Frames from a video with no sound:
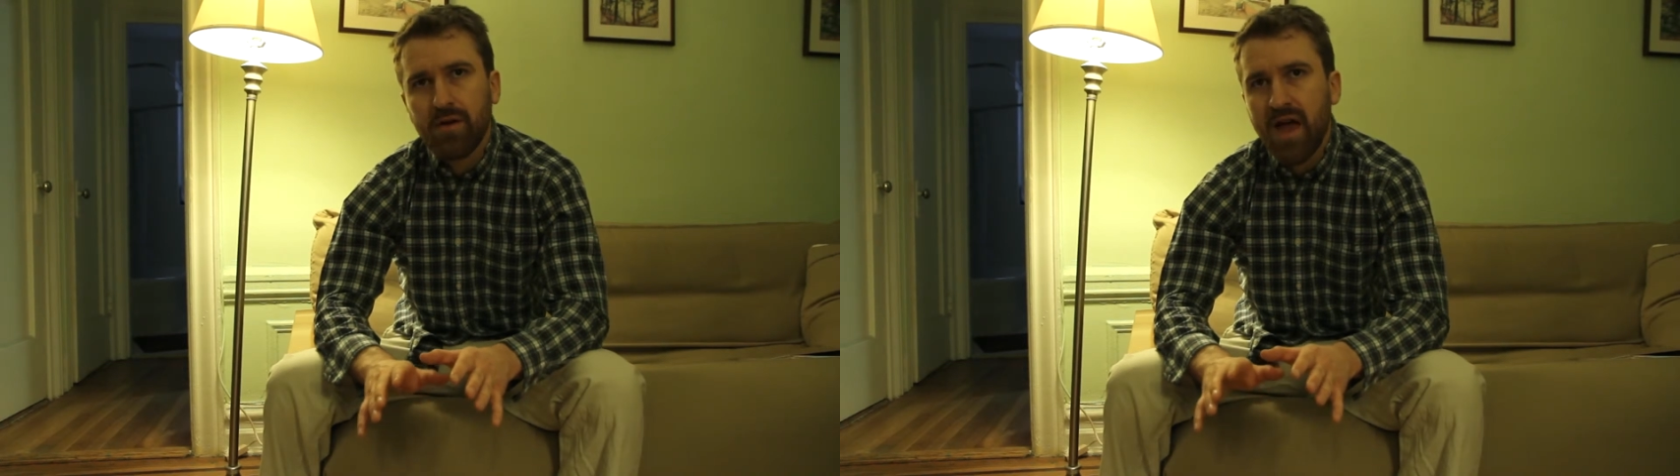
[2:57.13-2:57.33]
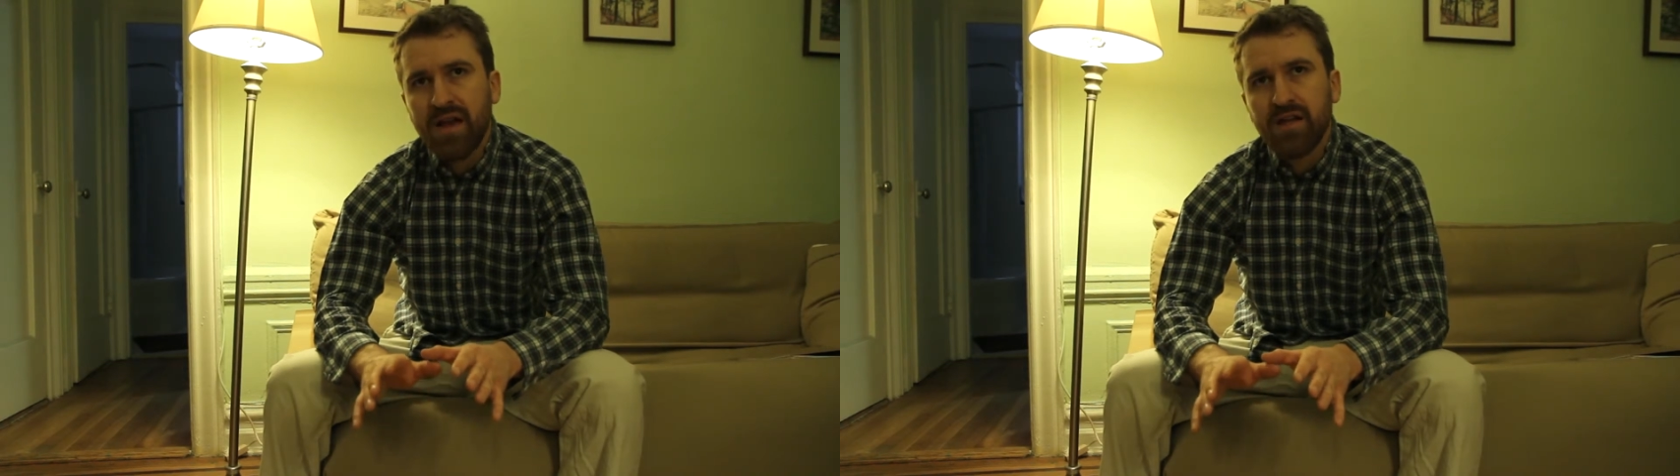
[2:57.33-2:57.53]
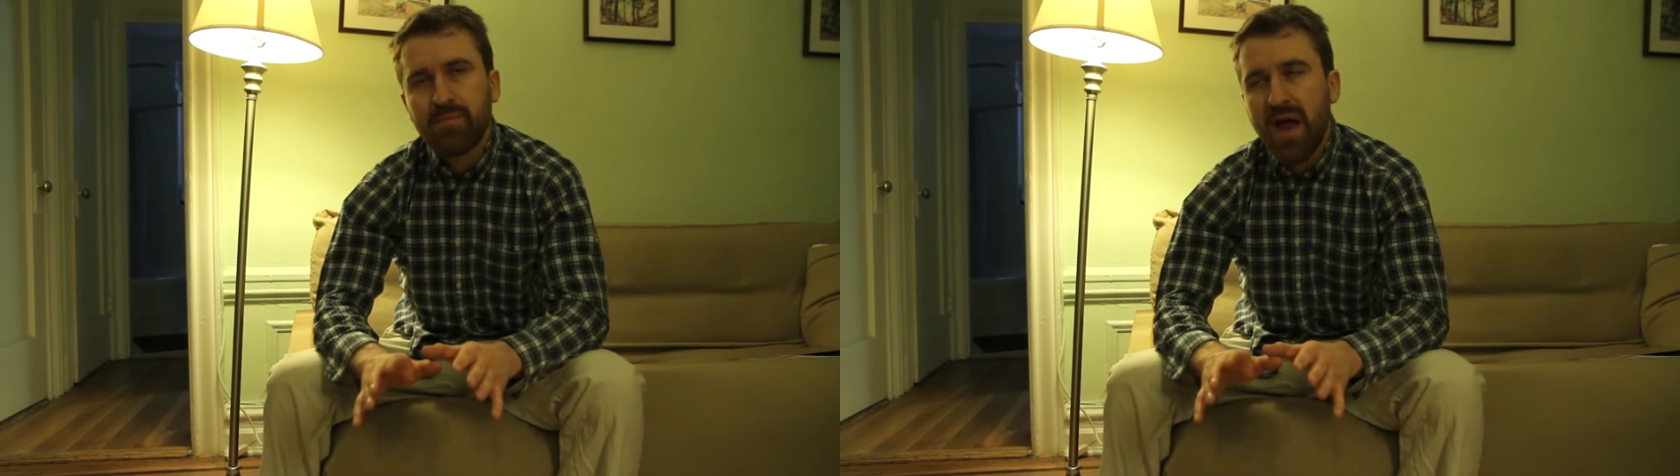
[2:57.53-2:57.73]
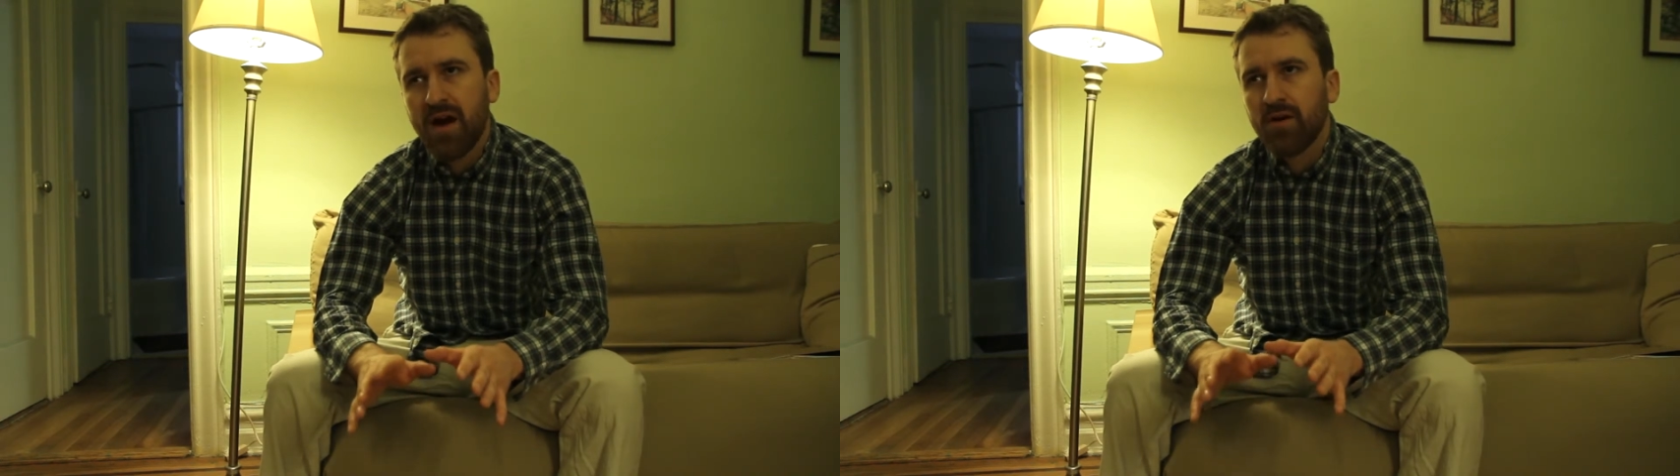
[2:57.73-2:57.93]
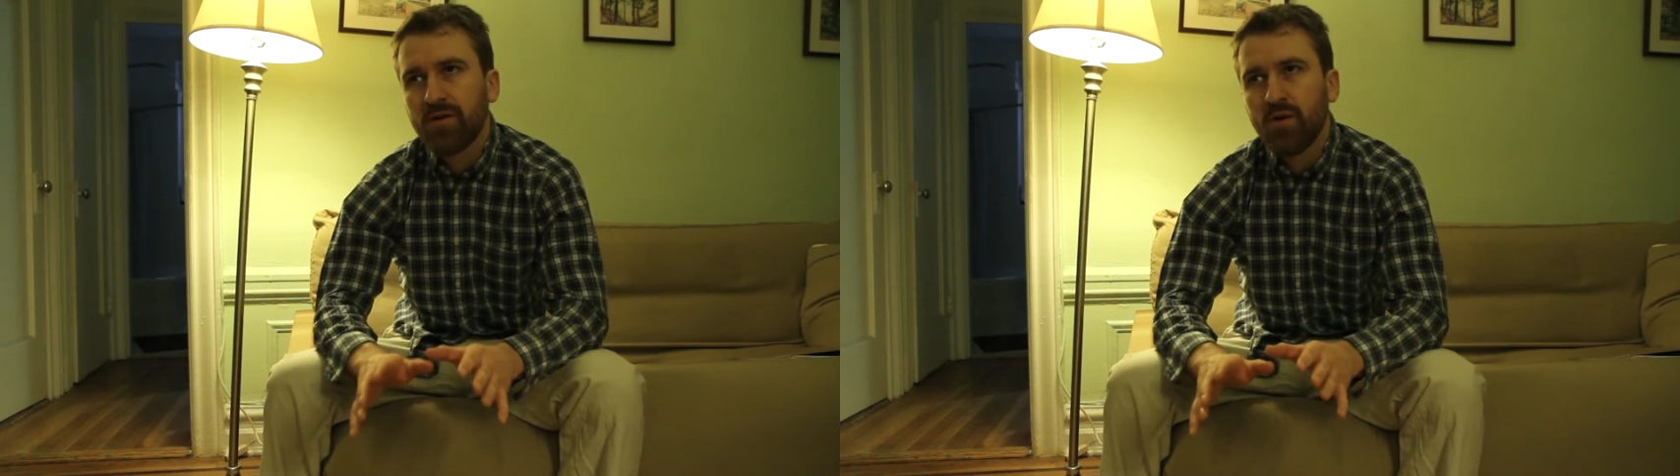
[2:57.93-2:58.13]
any
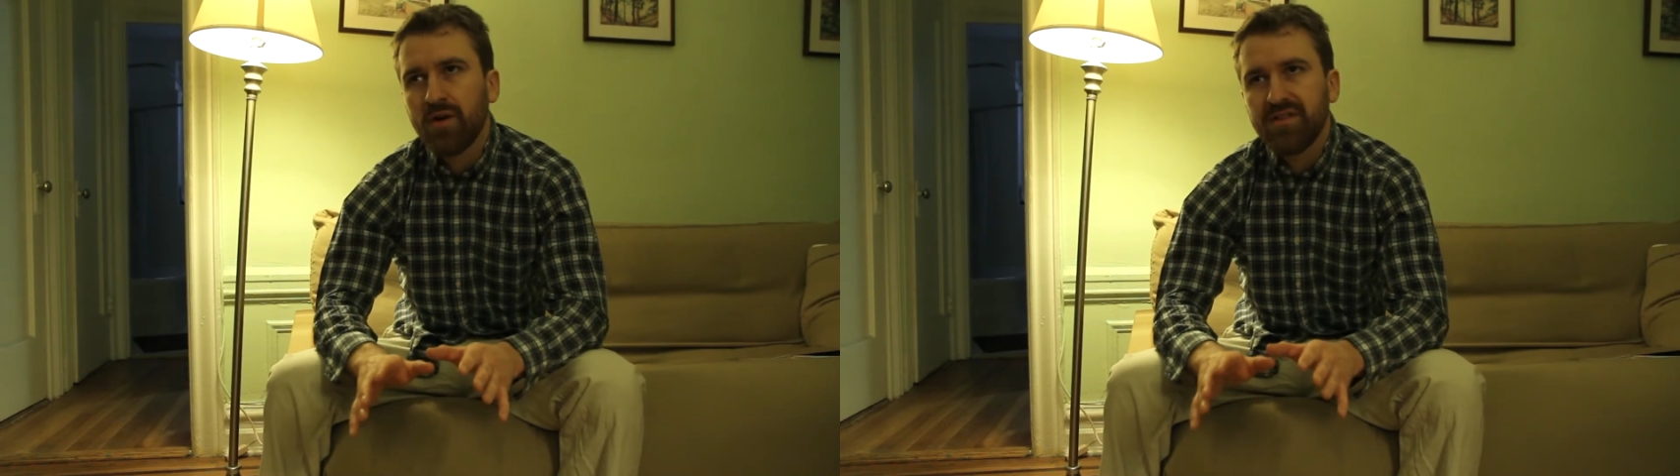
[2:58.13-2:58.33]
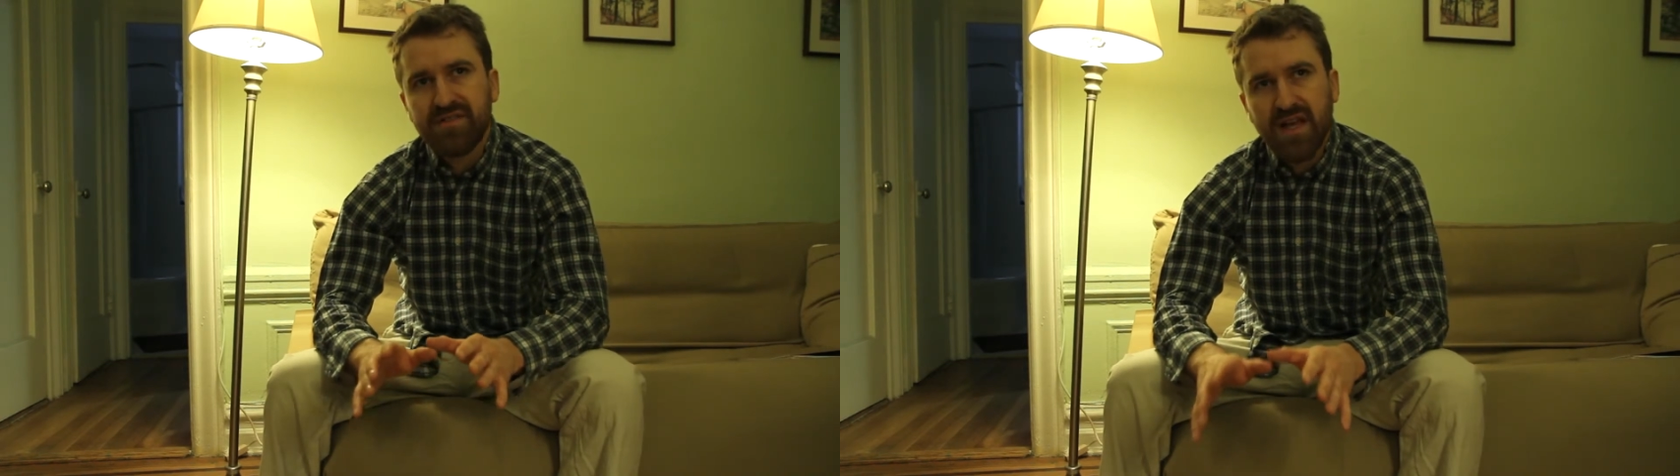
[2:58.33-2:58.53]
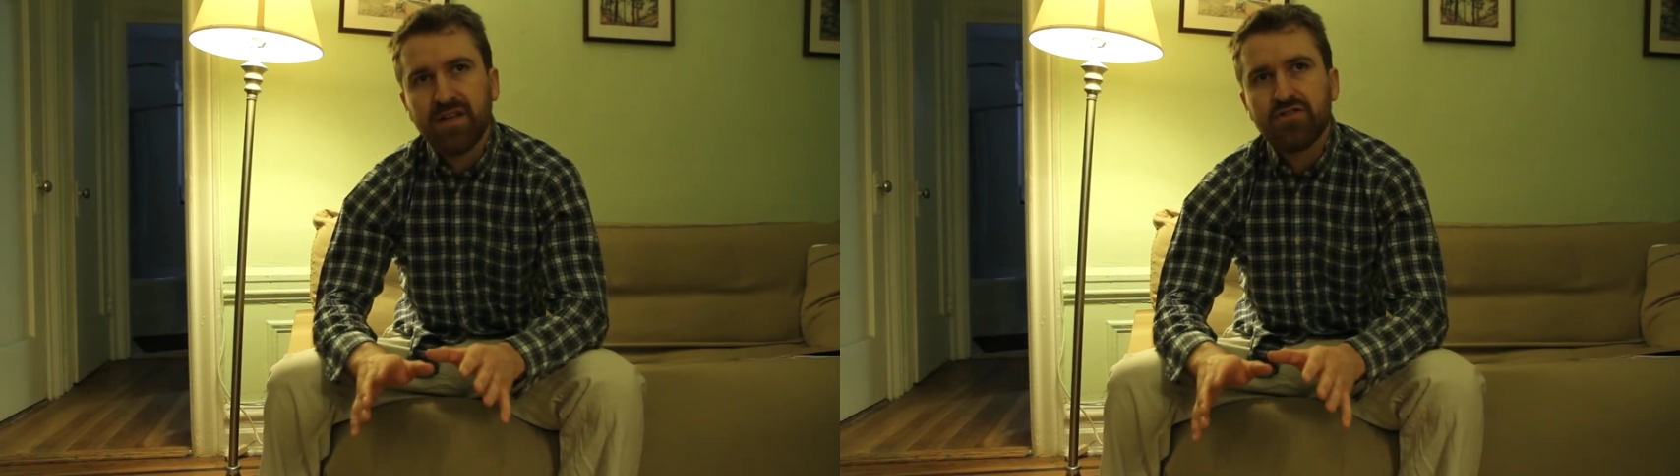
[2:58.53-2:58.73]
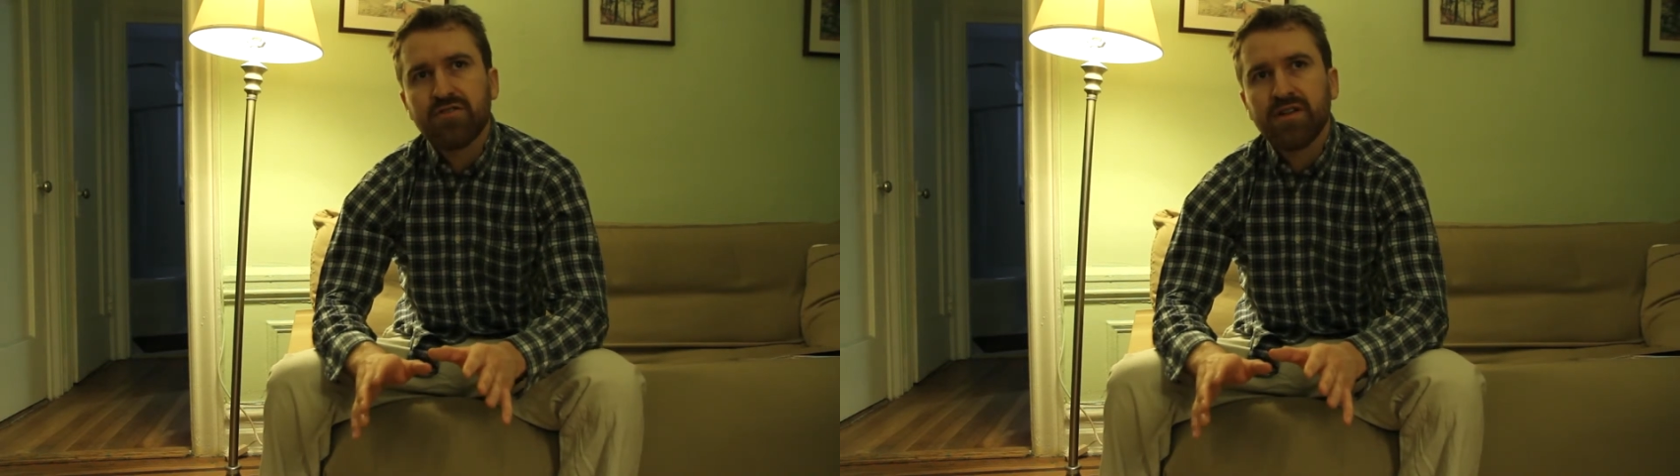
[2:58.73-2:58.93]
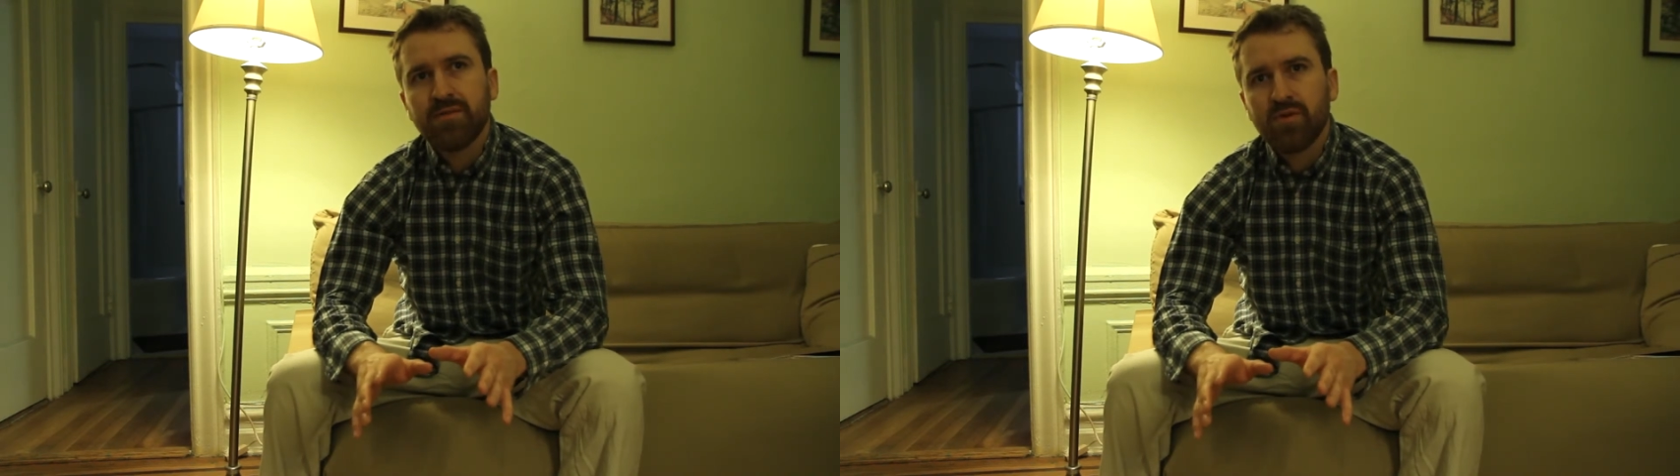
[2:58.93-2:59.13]
paranoid
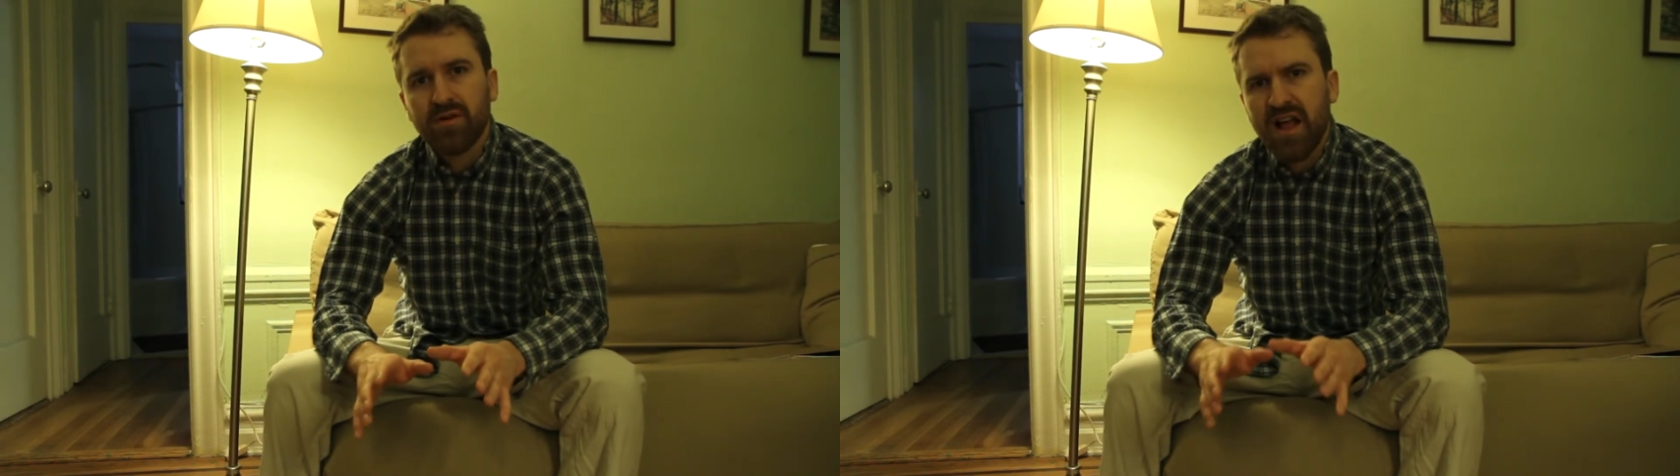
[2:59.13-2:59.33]
daydream or